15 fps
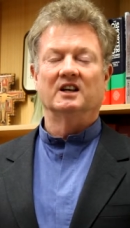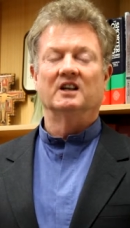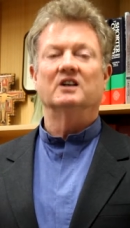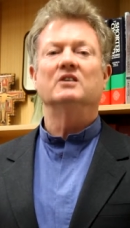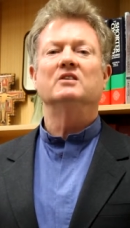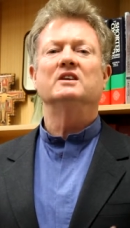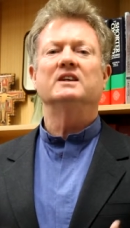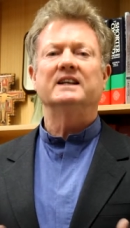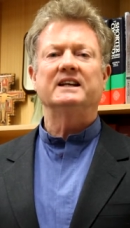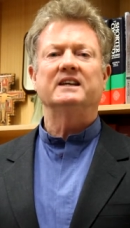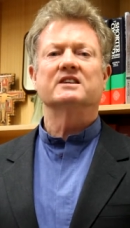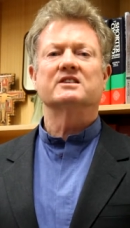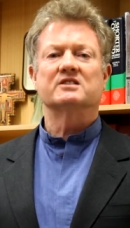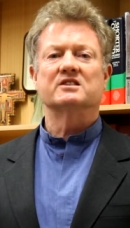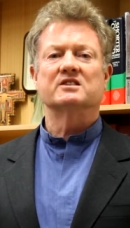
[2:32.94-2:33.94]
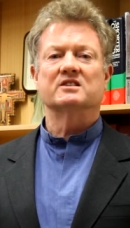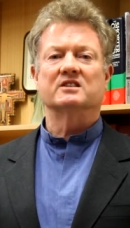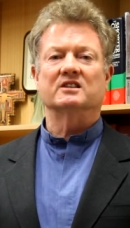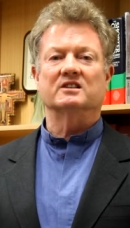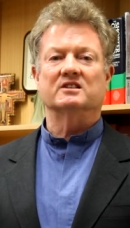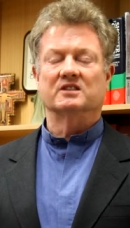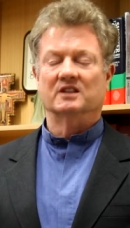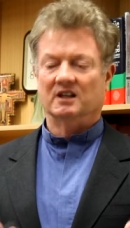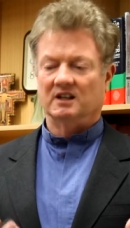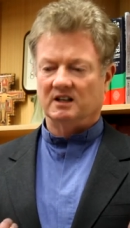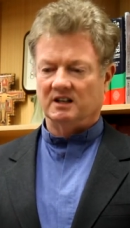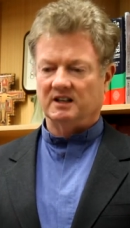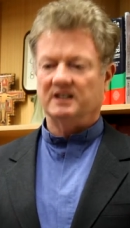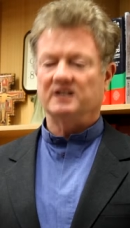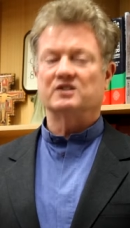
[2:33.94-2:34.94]
who need assistance,
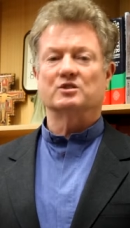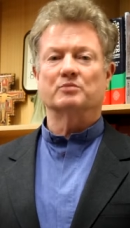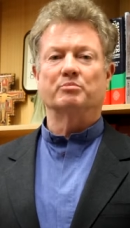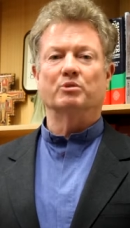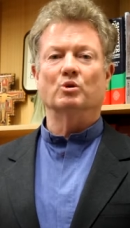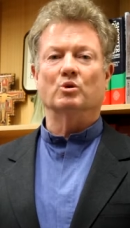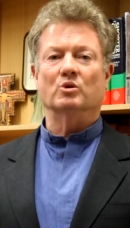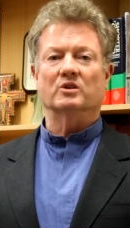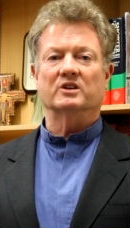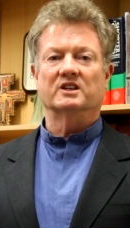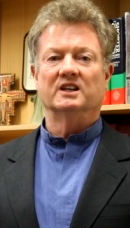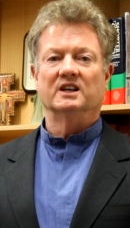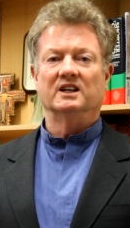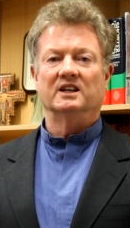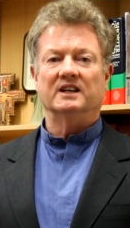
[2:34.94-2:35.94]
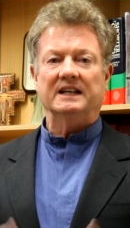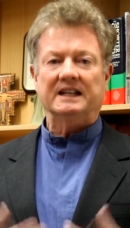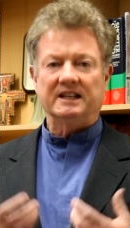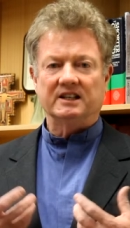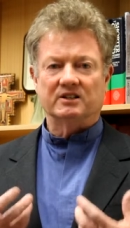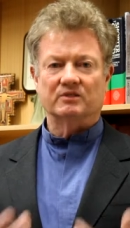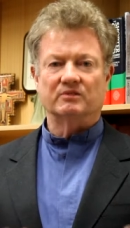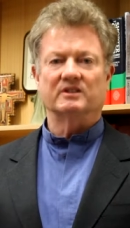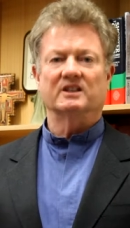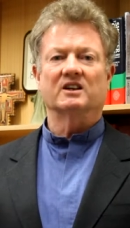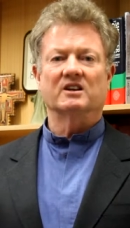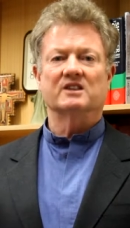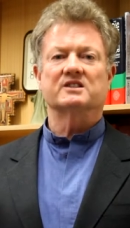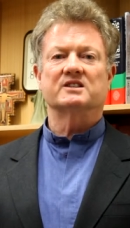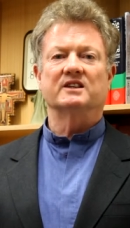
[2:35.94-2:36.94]
need support, need to
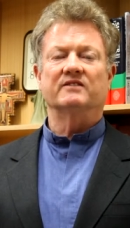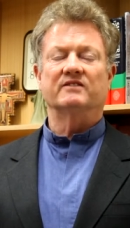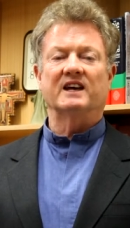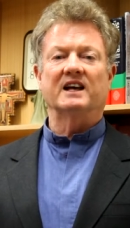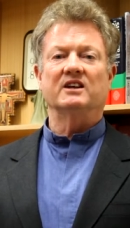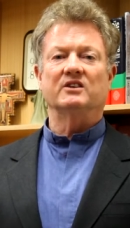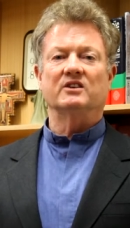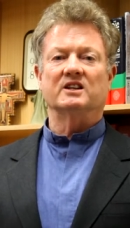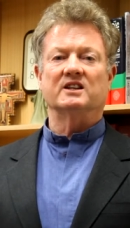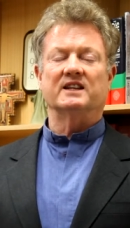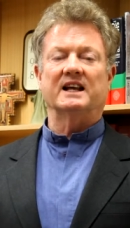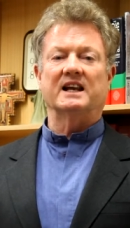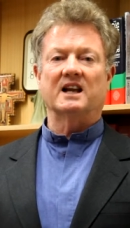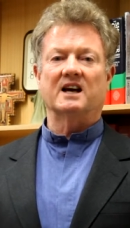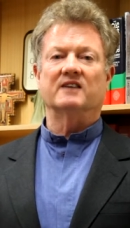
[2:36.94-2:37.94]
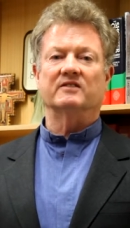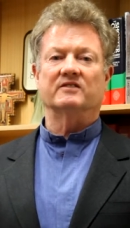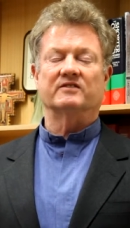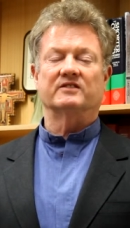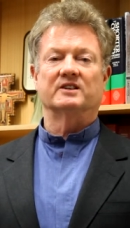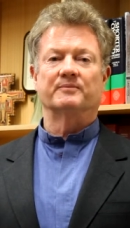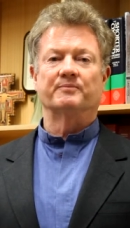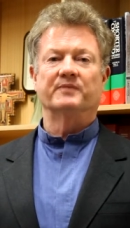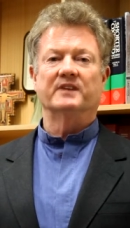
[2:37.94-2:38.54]
realise they're valued and they're loved.